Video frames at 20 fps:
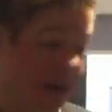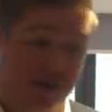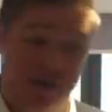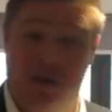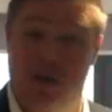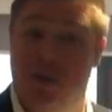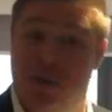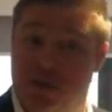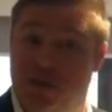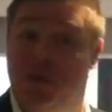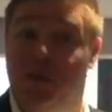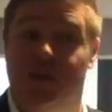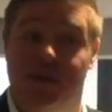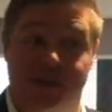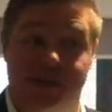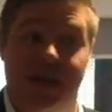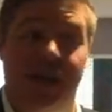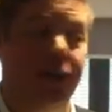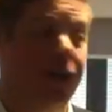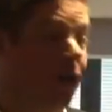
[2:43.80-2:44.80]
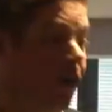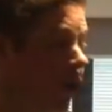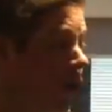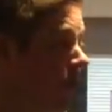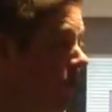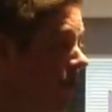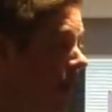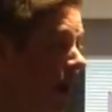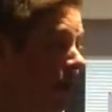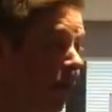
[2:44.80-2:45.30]
as you will soon see and you look
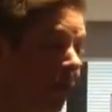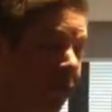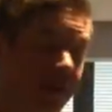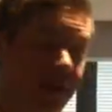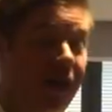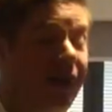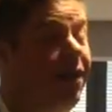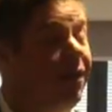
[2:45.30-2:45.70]
around,